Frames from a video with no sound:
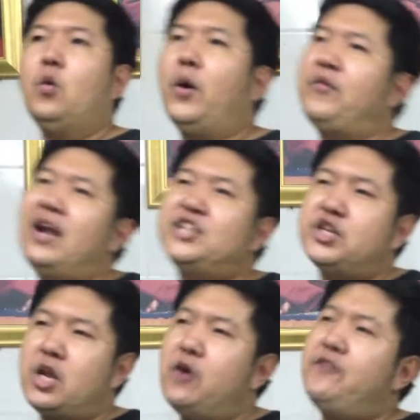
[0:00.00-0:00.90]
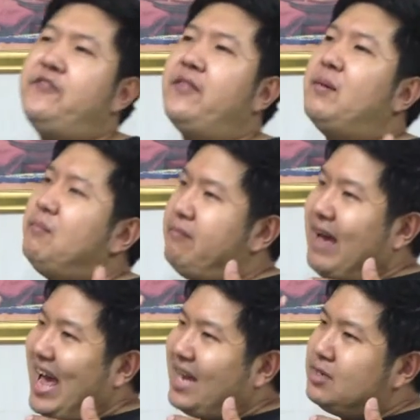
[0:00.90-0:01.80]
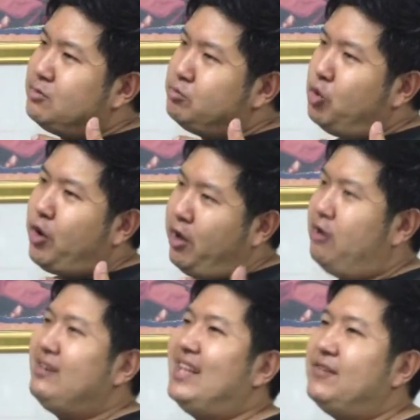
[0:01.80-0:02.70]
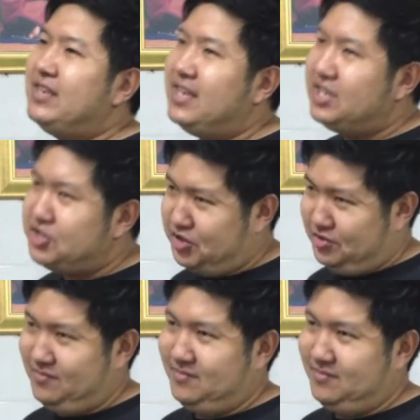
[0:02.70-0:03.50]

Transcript: whether I should go for the MacBook Air 11 inch